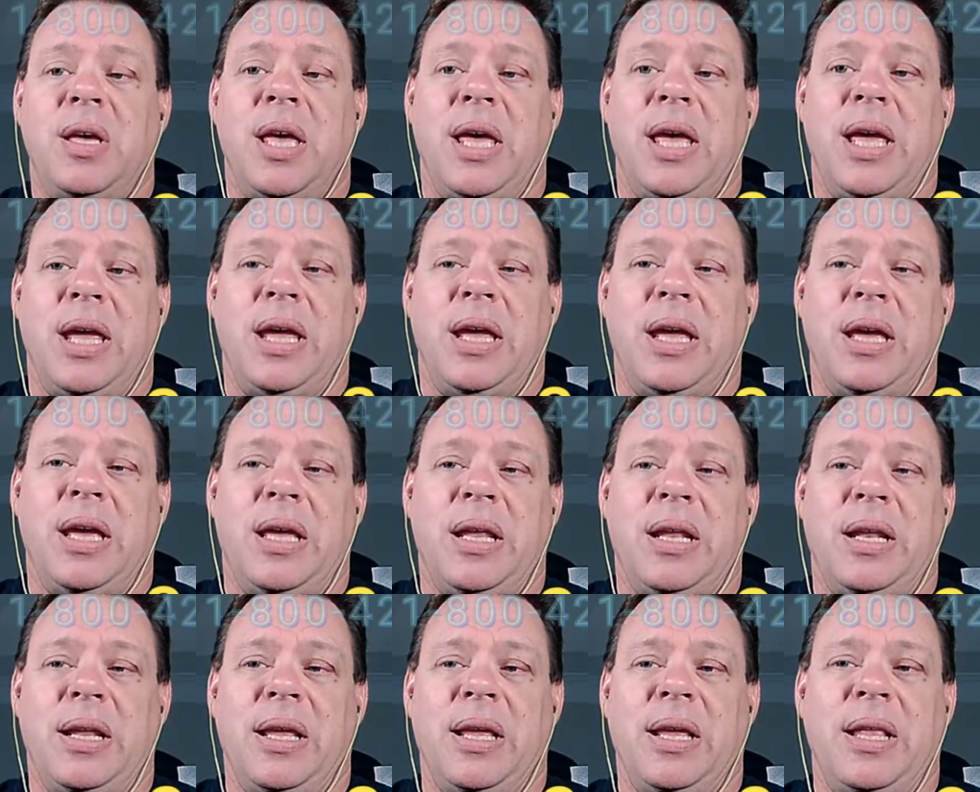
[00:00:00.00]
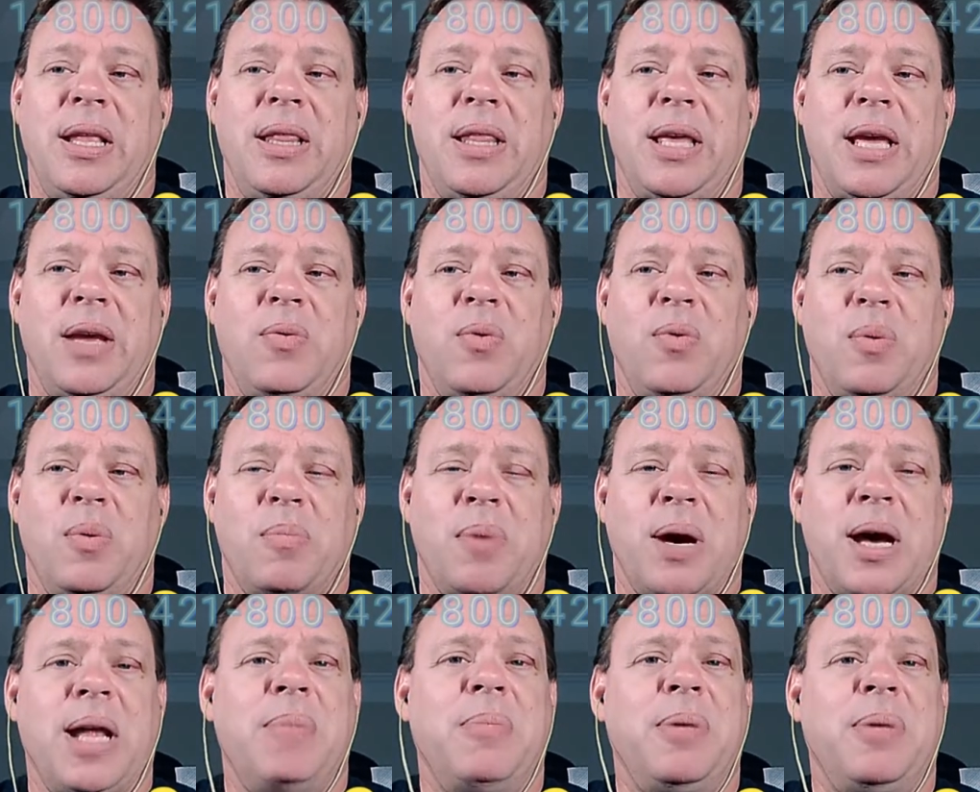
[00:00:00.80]
And they
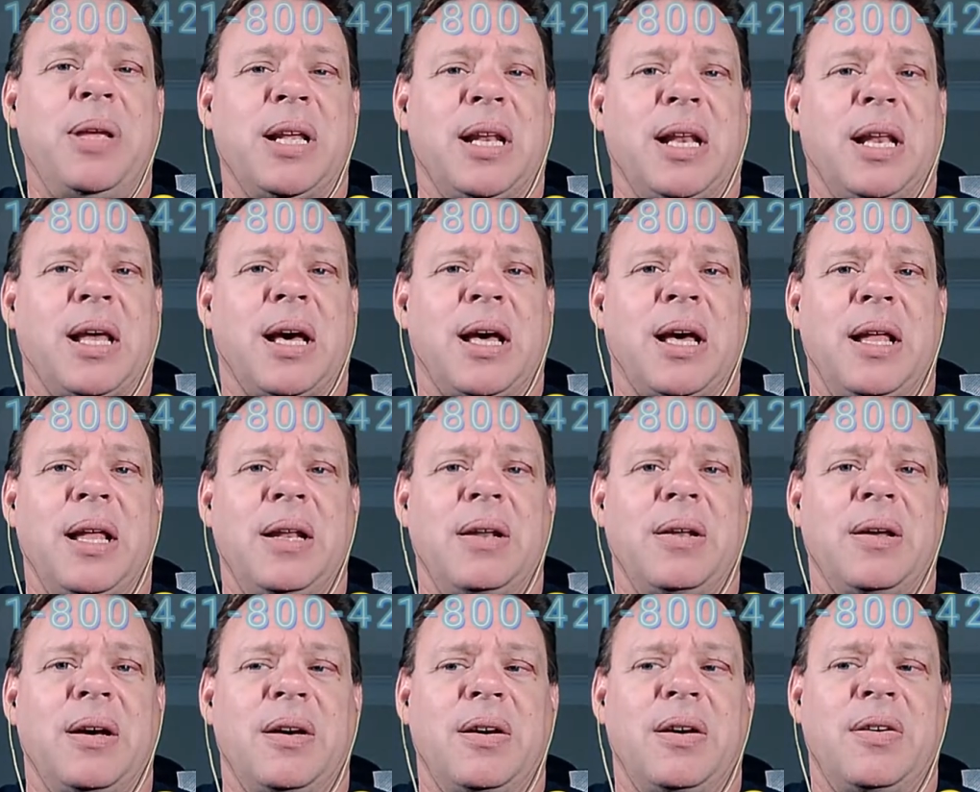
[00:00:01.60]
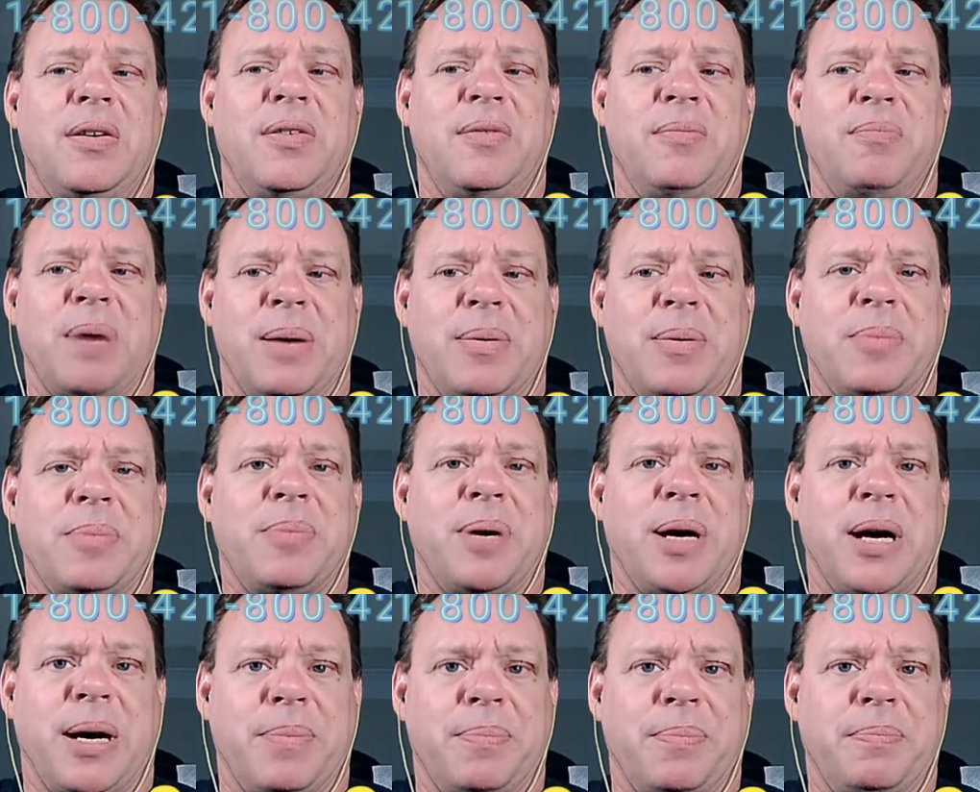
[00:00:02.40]
remind me a lot of mom and
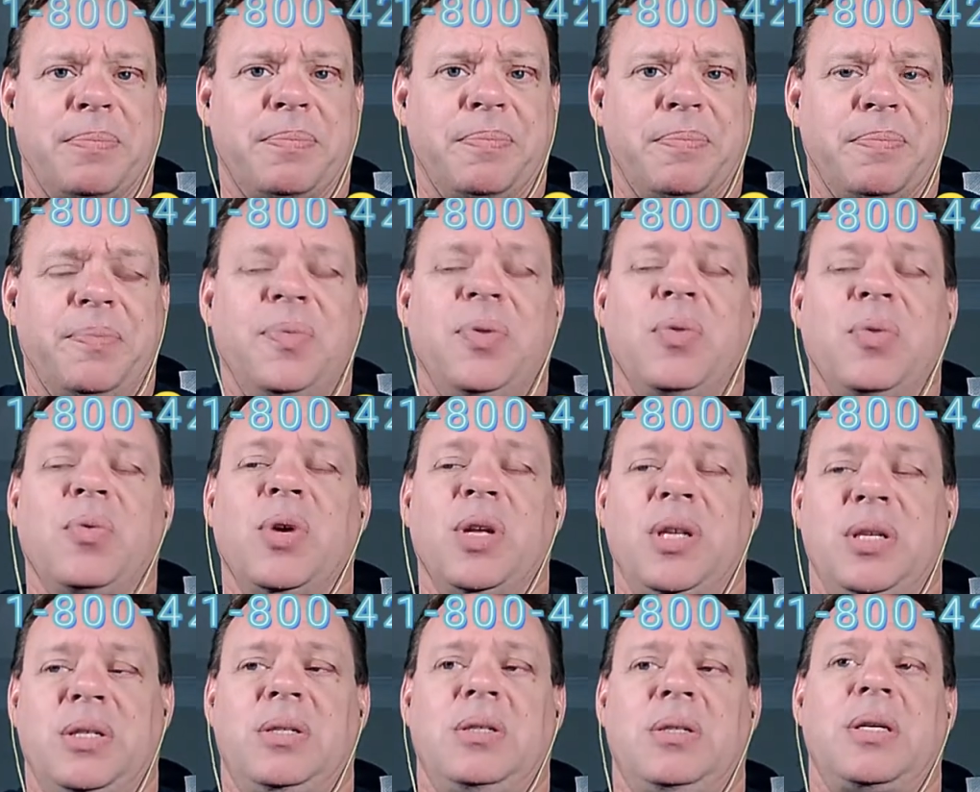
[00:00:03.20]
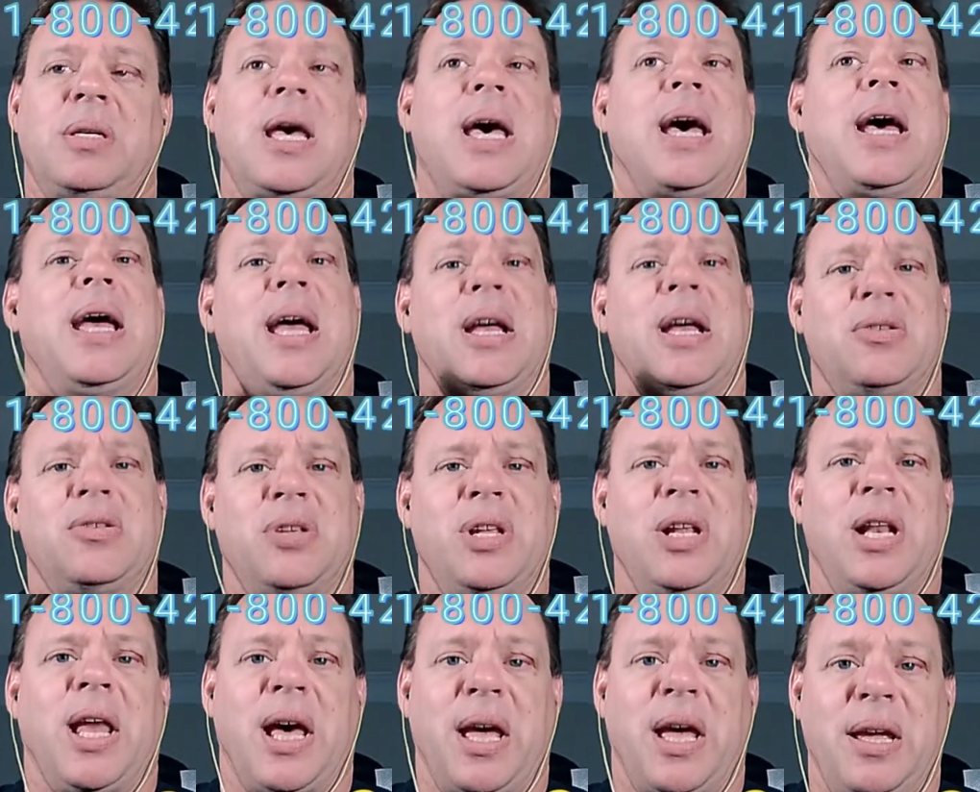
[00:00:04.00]
pop, which I actually
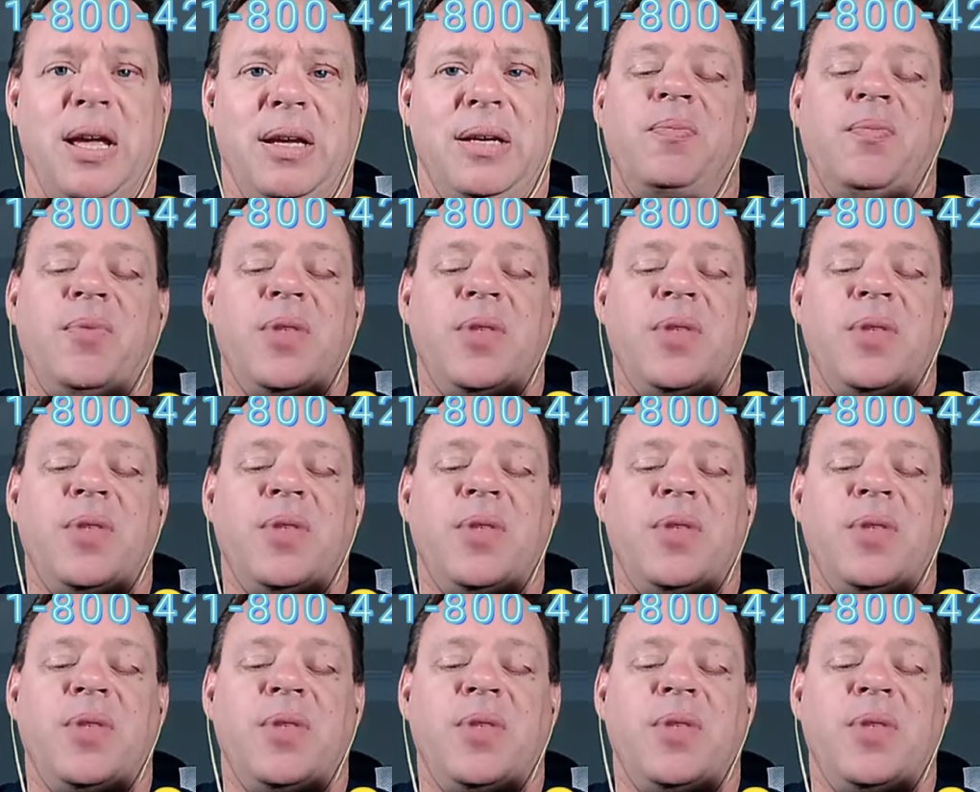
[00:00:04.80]
like.